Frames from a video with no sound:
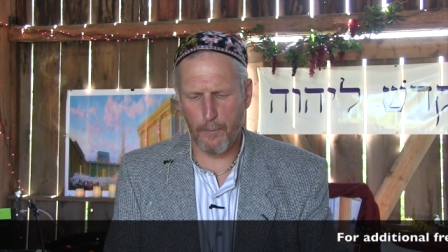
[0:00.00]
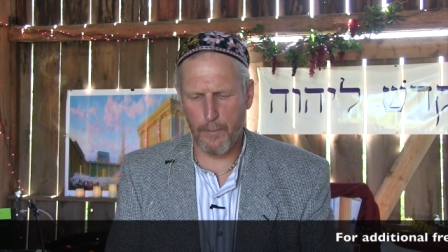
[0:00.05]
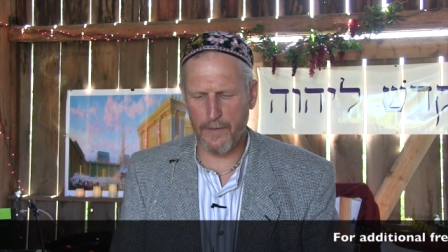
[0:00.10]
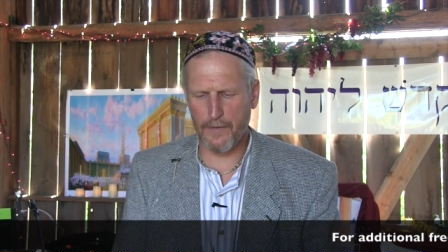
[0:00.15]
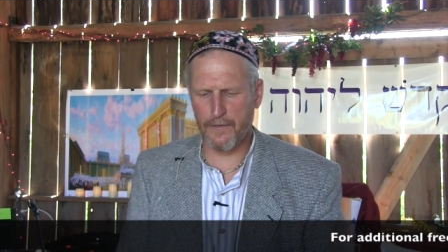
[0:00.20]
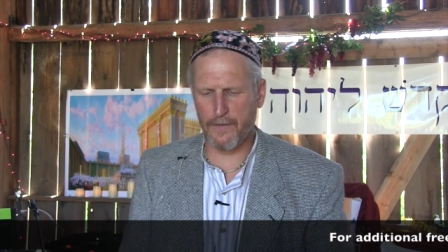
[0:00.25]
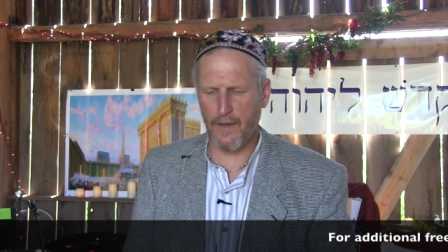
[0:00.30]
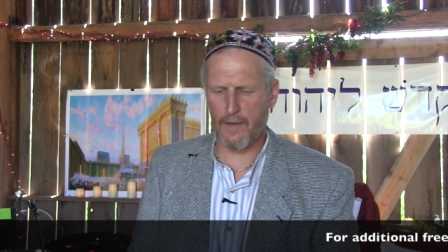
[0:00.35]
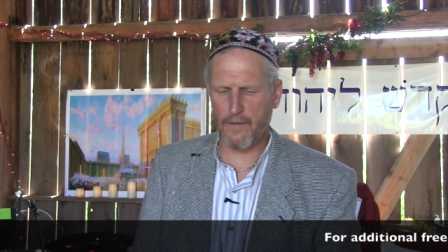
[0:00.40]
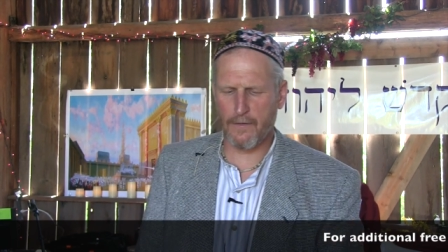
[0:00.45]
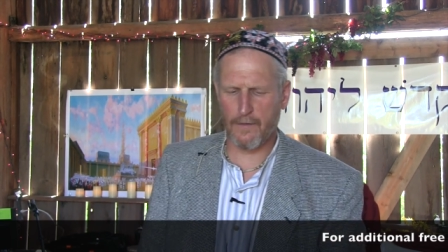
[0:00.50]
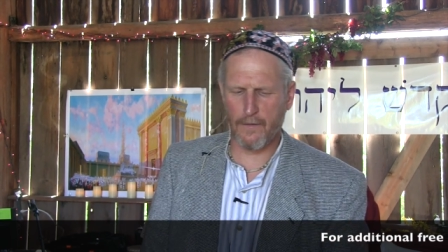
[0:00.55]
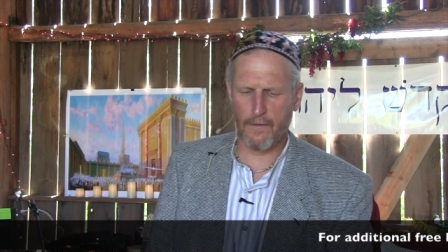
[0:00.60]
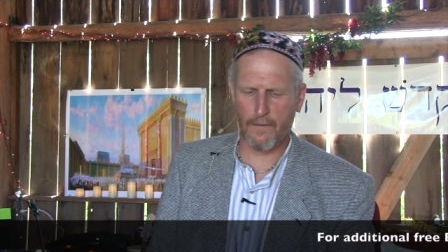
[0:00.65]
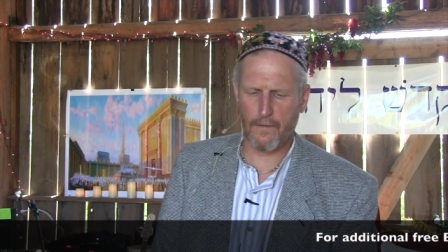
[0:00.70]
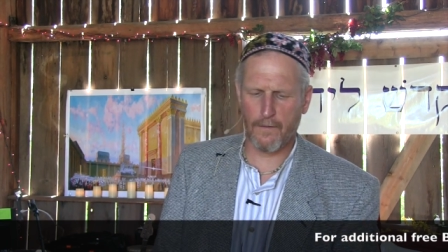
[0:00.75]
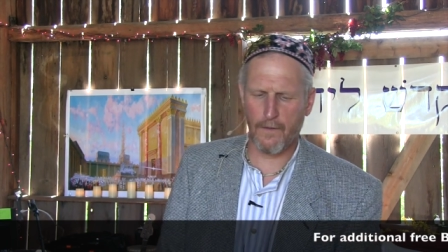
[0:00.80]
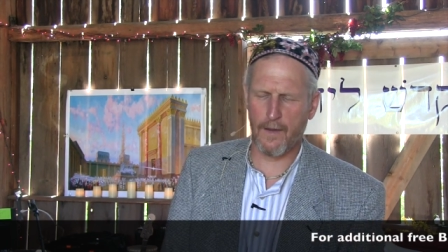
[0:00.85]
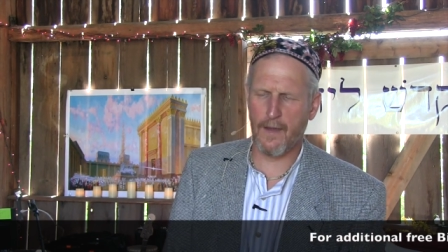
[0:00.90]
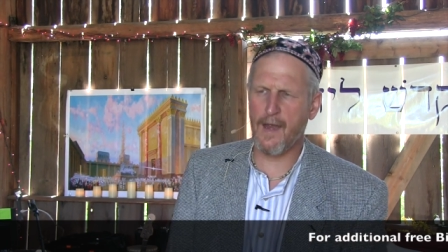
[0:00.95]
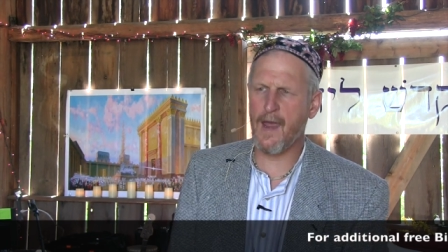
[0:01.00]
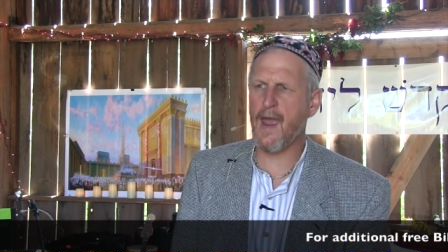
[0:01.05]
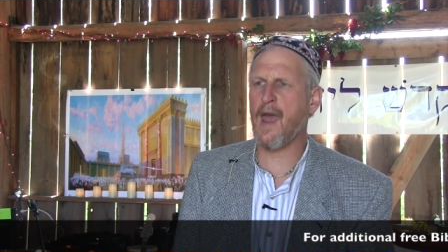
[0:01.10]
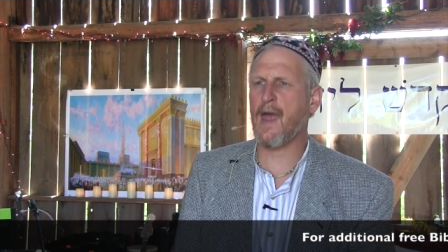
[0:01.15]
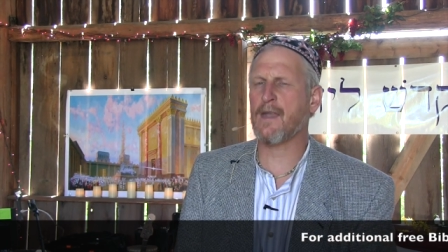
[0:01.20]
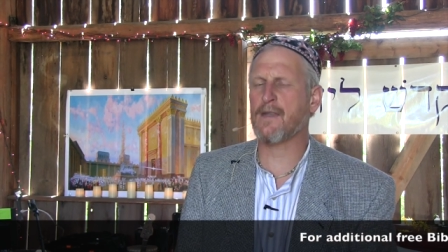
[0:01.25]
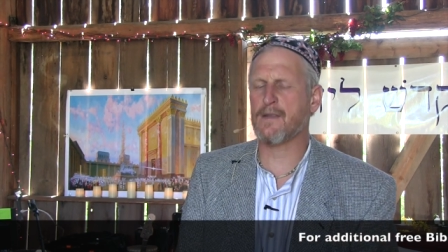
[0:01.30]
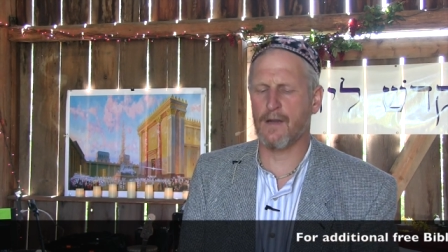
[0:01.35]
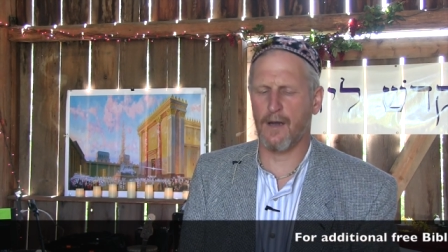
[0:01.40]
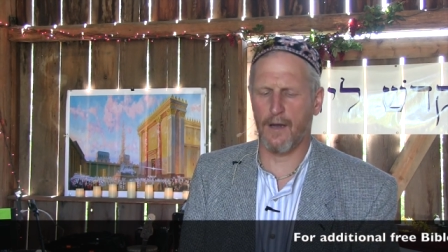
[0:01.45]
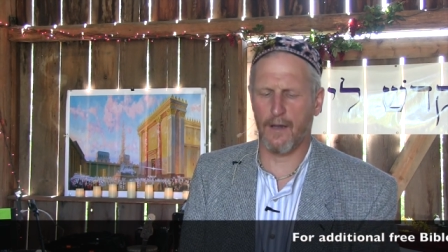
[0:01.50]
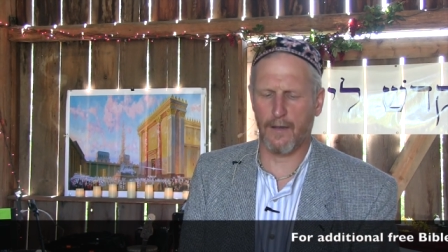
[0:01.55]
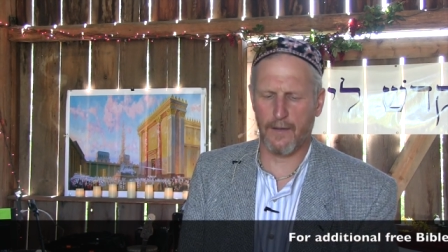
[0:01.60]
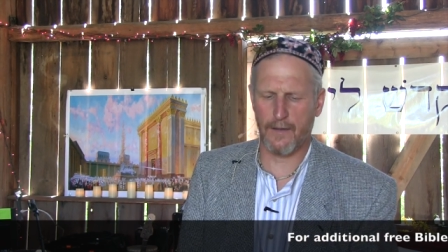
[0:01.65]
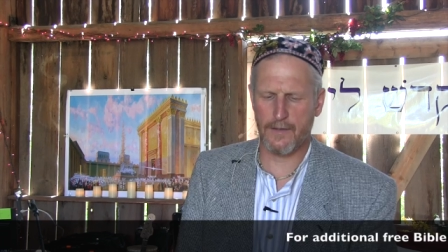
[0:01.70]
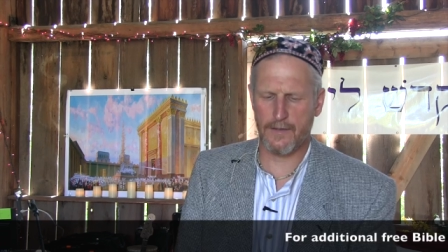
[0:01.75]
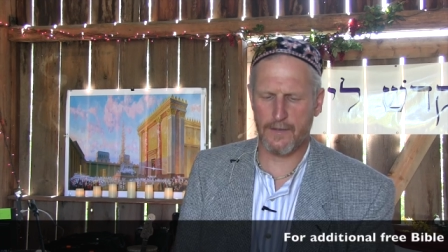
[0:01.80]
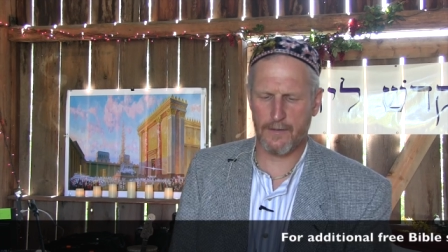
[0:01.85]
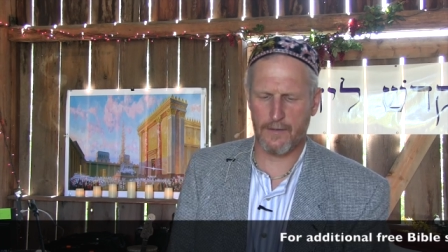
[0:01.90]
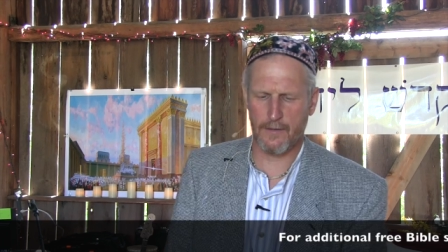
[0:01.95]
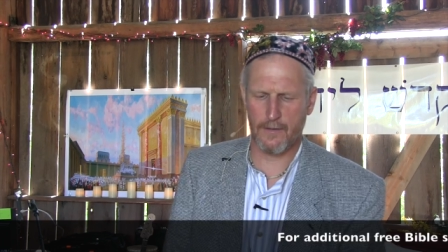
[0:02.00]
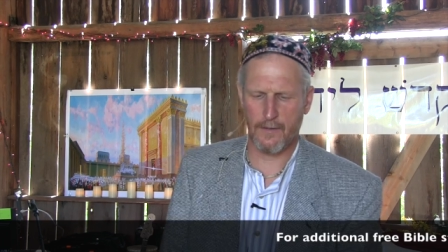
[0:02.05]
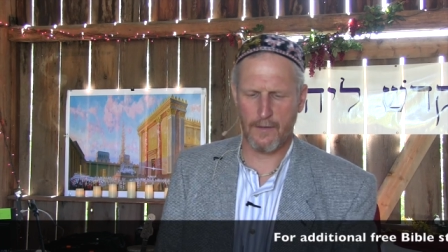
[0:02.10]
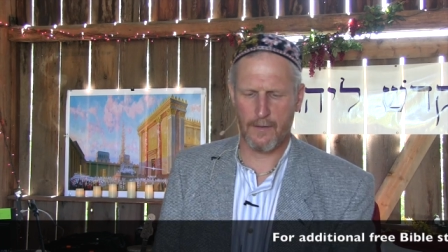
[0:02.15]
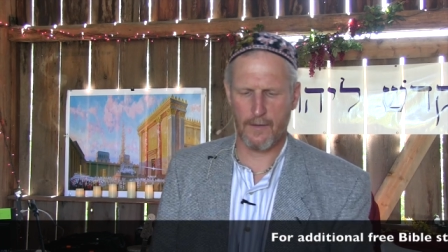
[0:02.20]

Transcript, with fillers: possessions and head knowledge.